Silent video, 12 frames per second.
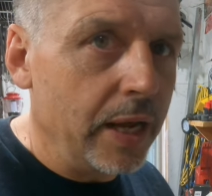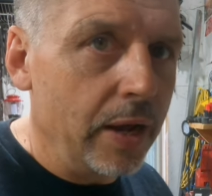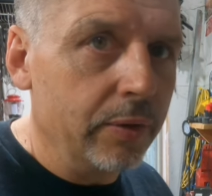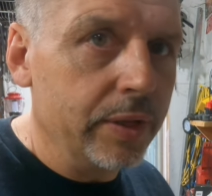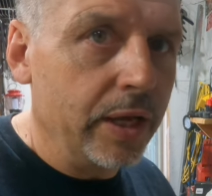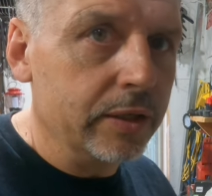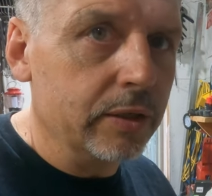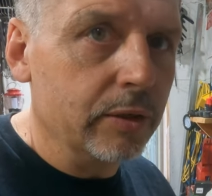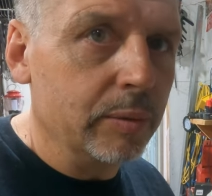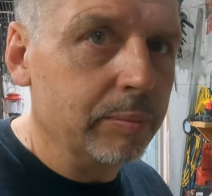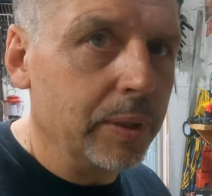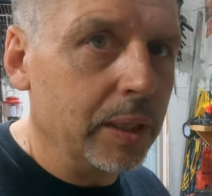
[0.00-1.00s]
down that
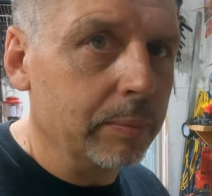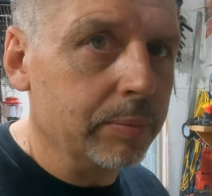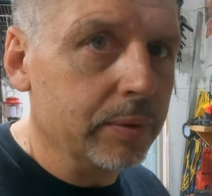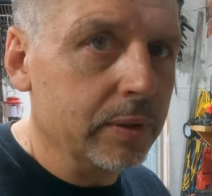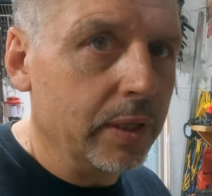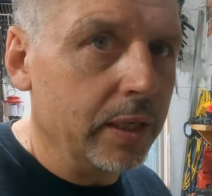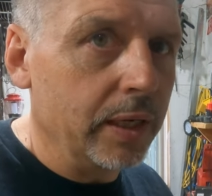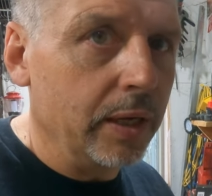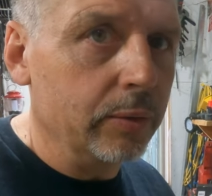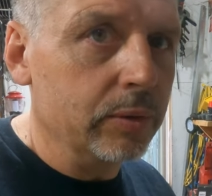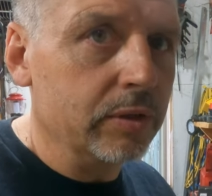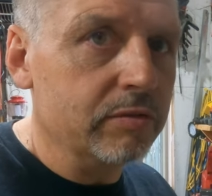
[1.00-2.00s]
urine pipe and
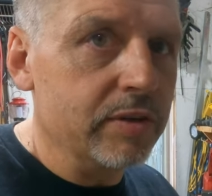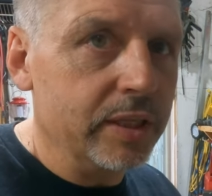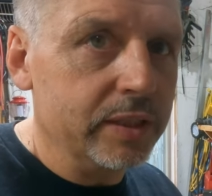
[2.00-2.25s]
out the